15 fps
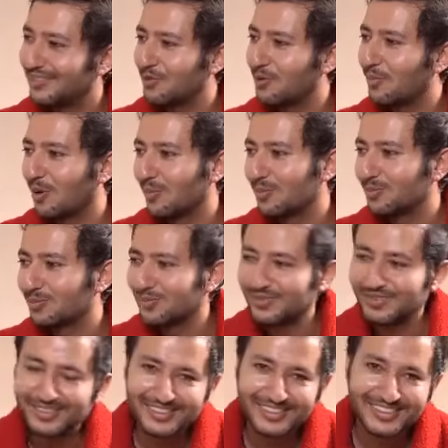No problem.
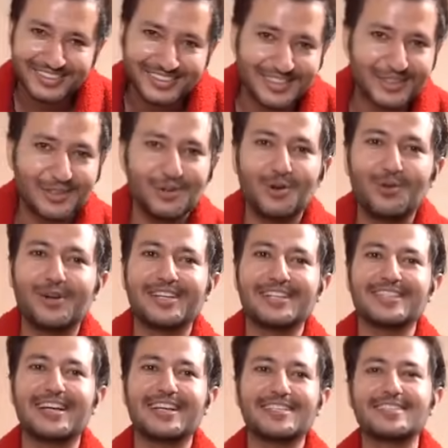No
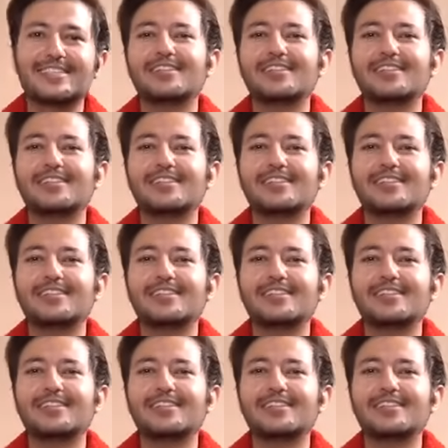worries guys.